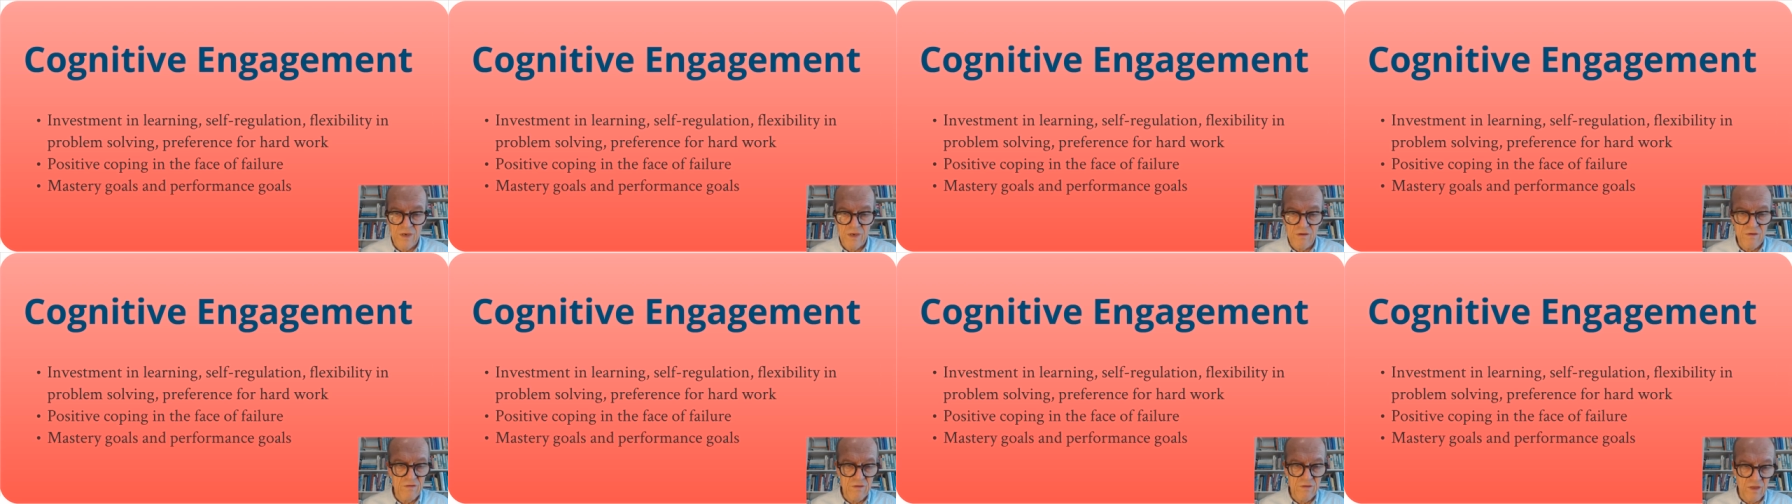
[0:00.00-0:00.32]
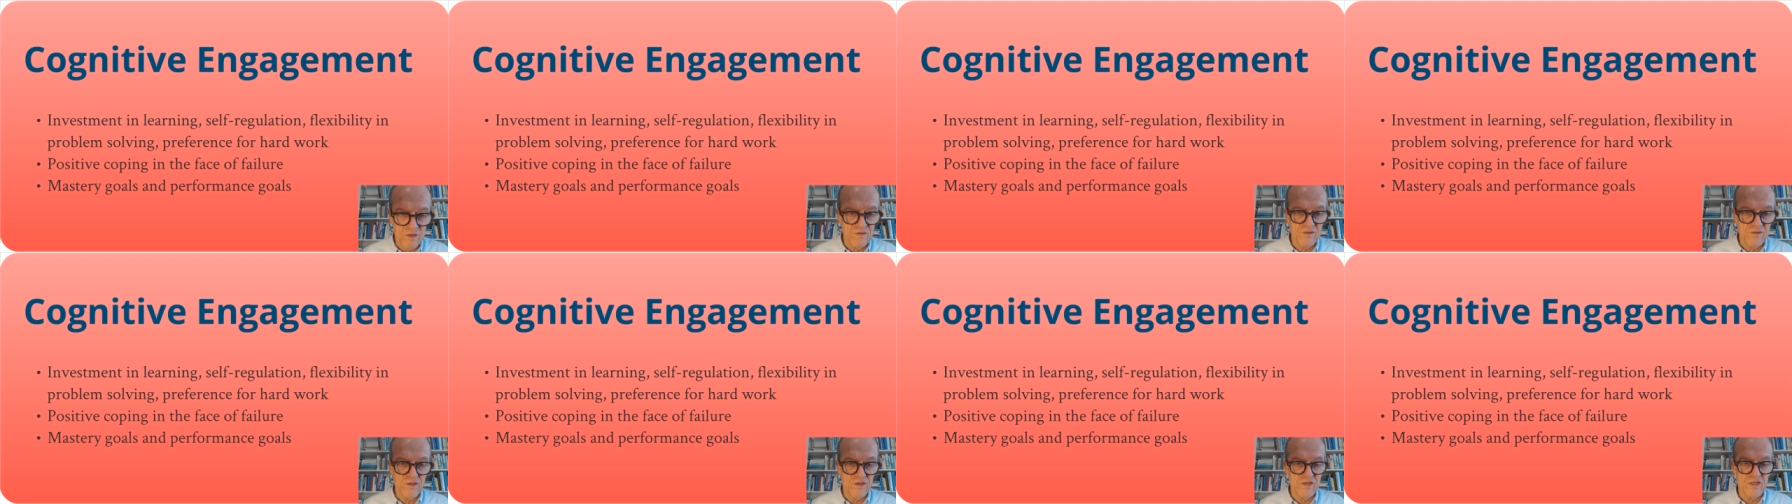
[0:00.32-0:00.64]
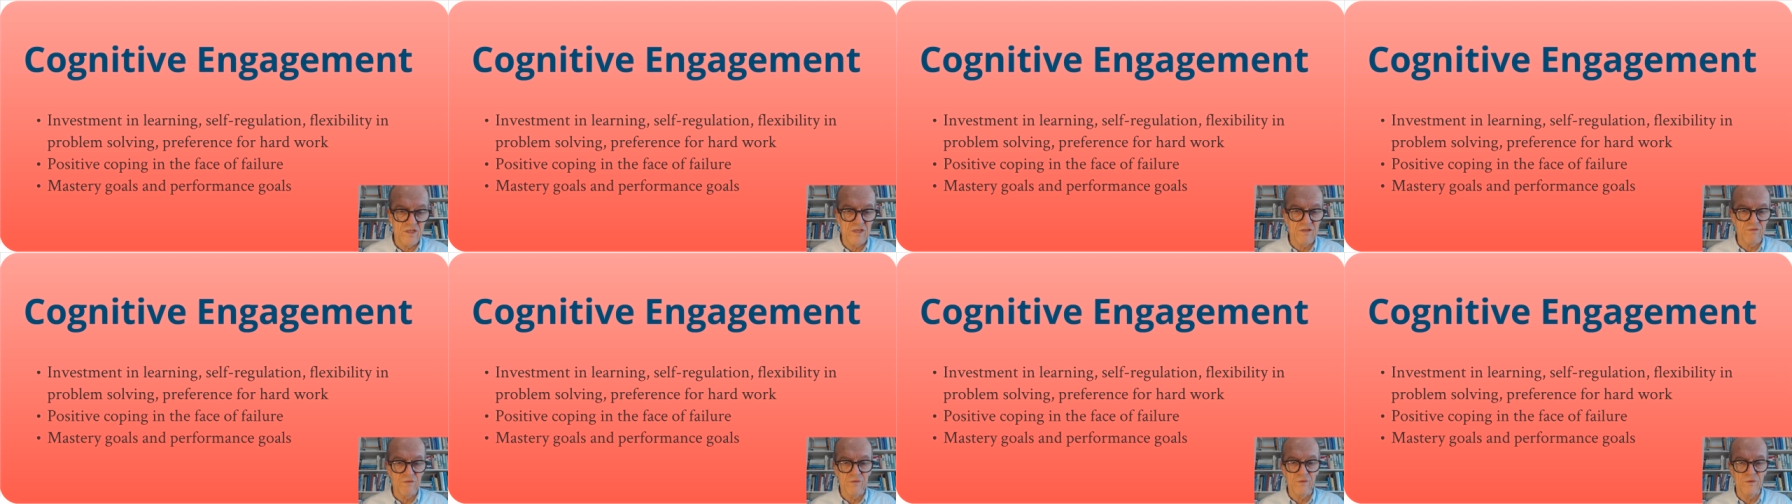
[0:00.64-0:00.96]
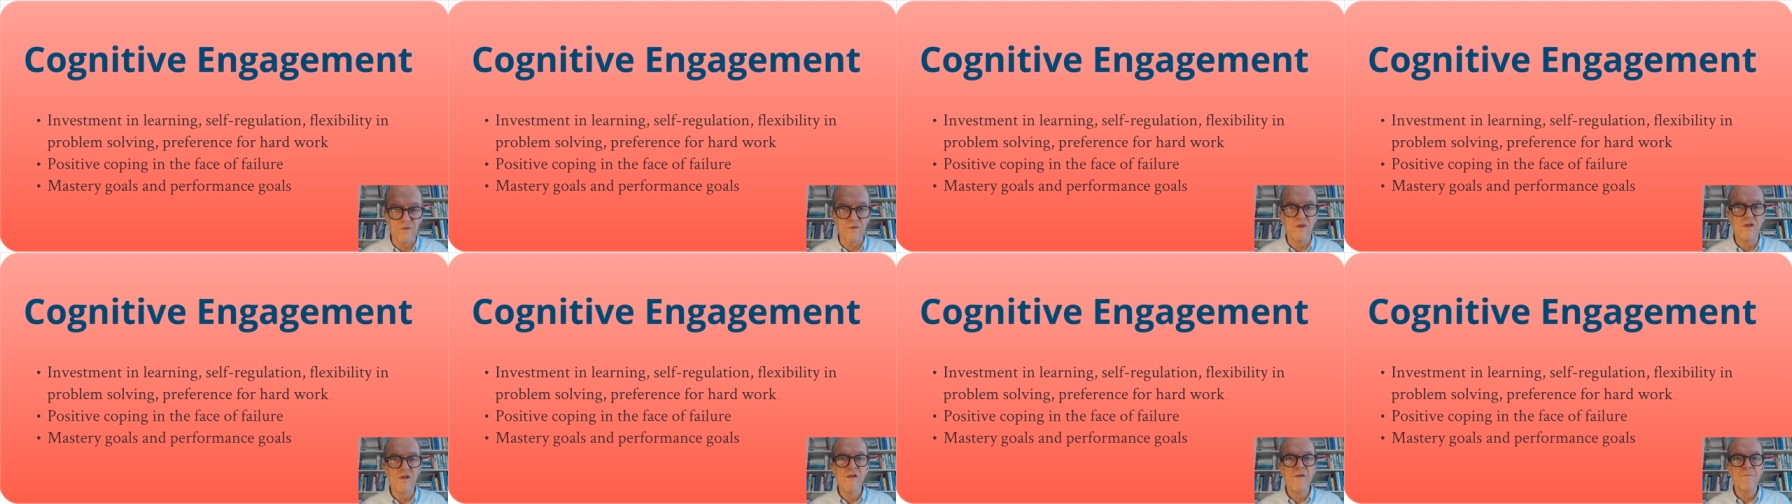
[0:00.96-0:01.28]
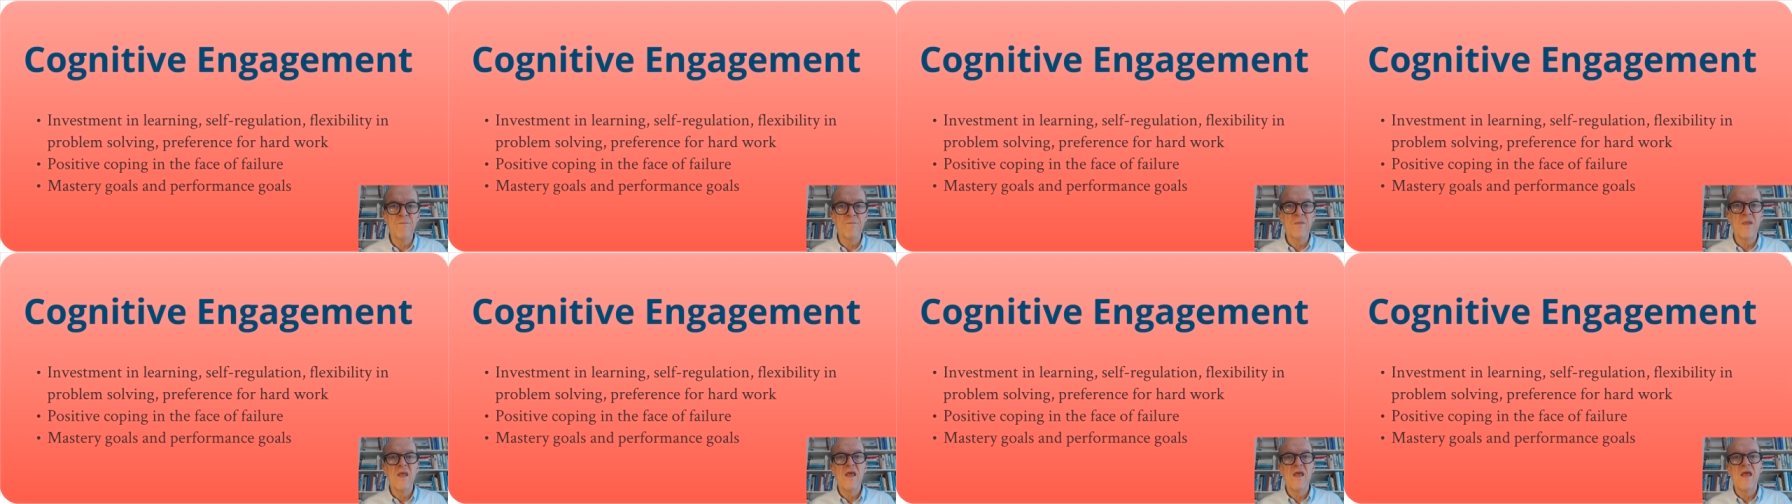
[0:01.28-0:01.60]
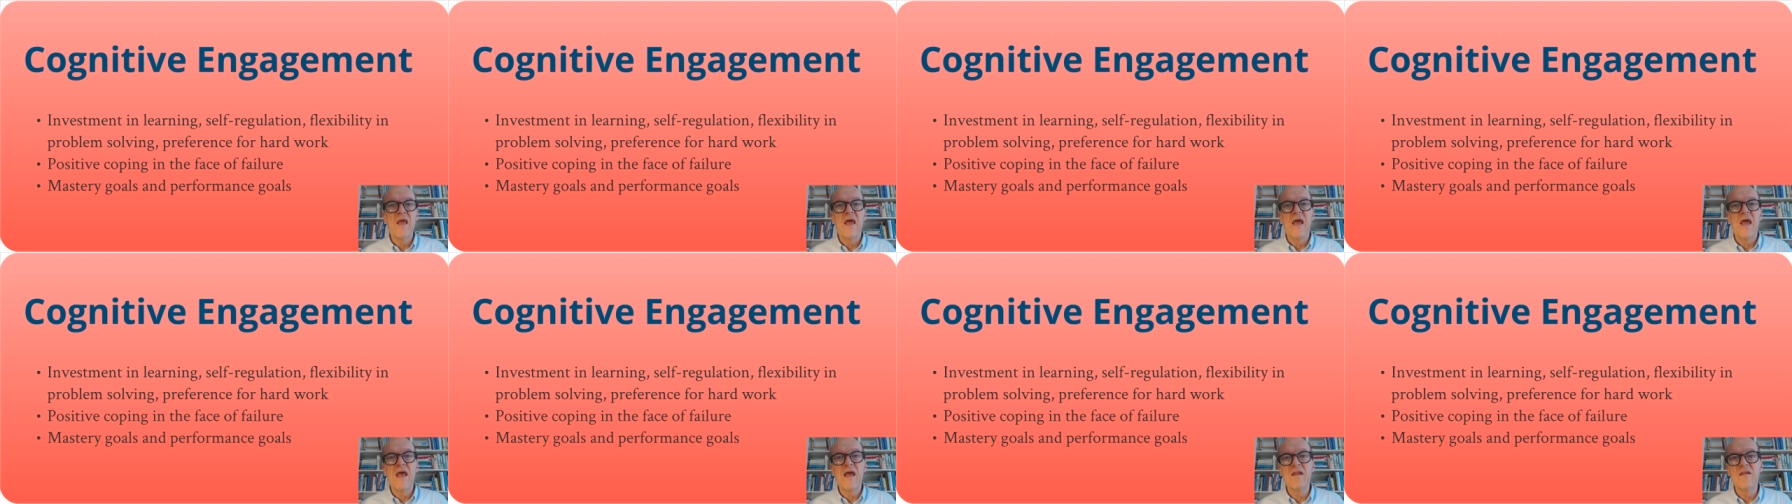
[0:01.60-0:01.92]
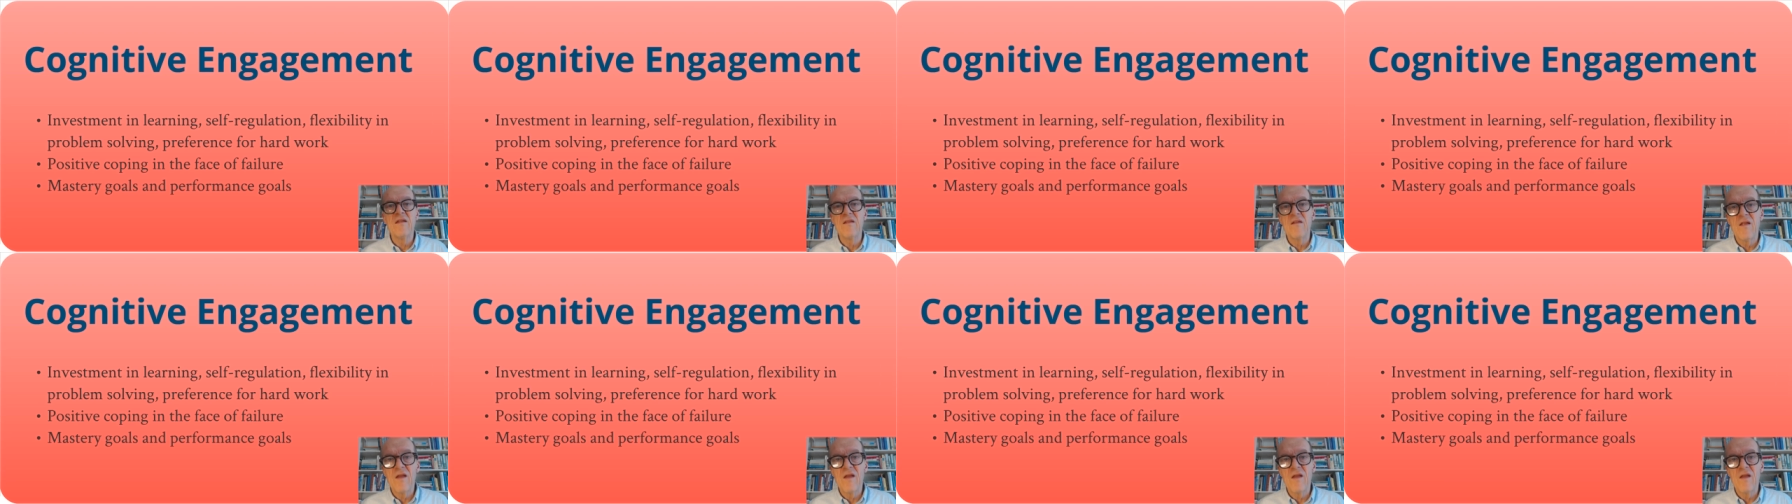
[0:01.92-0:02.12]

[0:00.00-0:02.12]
not successful, and